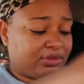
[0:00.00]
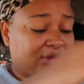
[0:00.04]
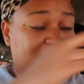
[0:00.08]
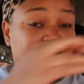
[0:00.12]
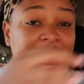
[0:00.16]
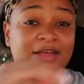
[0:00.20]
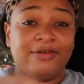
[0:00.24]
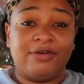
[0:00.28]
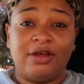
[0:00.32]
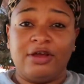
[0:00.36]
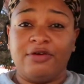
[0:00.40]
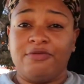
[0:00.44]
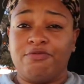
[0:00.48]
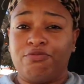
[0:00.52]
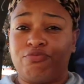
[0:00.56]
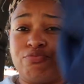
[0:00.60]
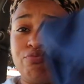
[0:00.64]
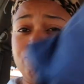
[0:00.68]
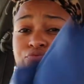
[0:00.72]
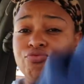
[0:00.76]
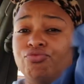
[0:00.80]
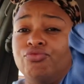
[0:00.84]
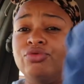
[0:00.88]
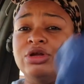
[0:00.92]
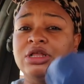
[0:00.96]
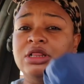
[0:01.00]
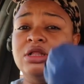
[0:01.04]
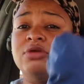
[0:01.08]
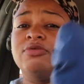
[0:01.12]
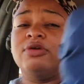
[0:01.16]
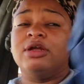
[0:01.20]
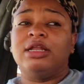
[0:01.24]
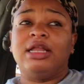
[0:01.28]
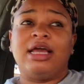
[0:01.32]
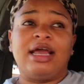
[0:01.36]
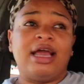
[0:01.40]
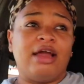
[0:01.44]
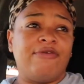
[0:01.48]
It really,
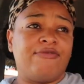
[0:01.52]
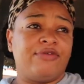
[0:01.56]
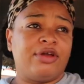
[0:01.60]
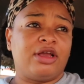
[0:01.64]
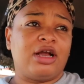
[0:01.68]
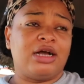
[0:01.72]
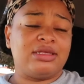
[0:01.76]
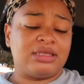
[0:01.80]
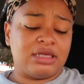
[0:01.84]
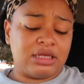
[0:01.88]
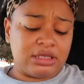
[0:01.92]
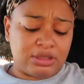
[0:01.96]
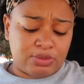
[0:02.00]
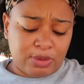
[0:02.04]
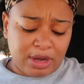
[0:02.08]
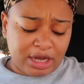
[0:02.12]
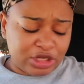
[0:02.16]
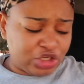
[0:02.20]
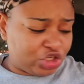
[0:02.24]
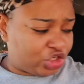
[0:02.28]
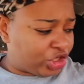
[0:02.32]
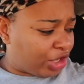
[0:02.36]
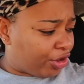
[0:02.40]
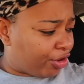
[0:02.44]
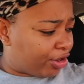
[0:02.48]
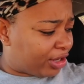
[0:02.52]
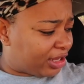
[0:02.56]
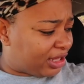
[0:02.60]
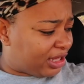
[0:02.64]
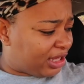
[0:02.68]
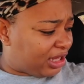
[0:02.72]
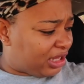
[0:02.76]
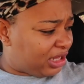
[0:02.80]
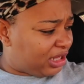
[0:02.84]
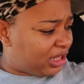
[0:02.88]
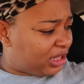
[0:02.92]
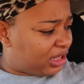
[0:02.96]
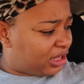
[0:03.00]
really heavy, because it's what,
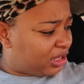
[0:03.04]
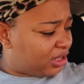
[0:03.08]
Cherokee?